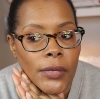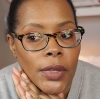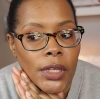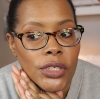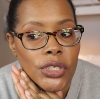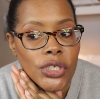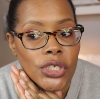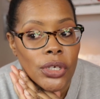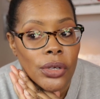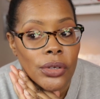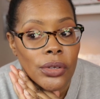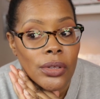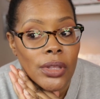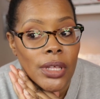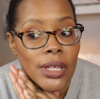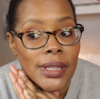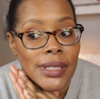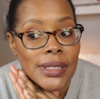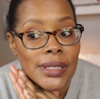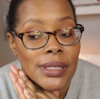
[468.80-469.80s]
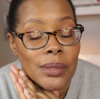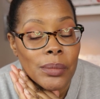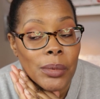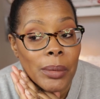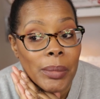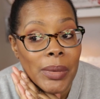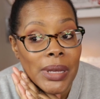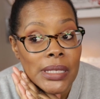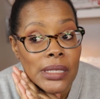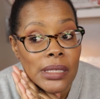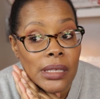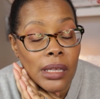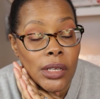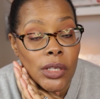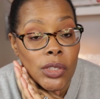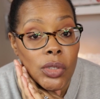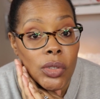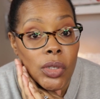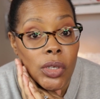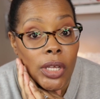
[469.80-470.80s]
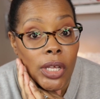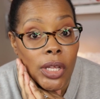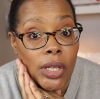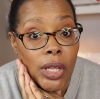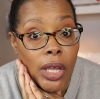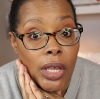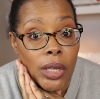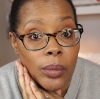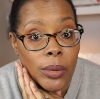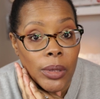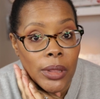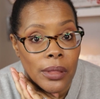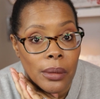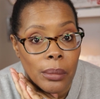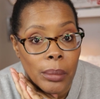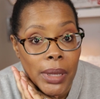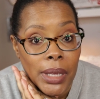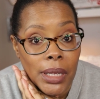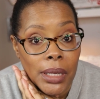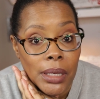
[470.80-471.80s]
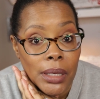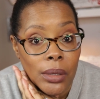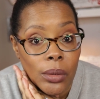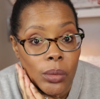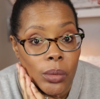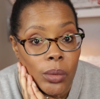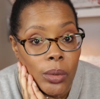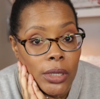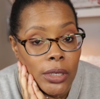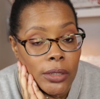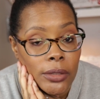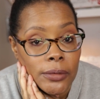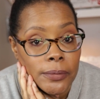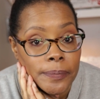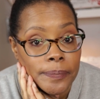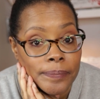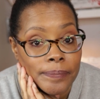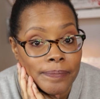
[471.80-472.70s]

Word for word: and show you that this is what my skin is looking like with the baking oil.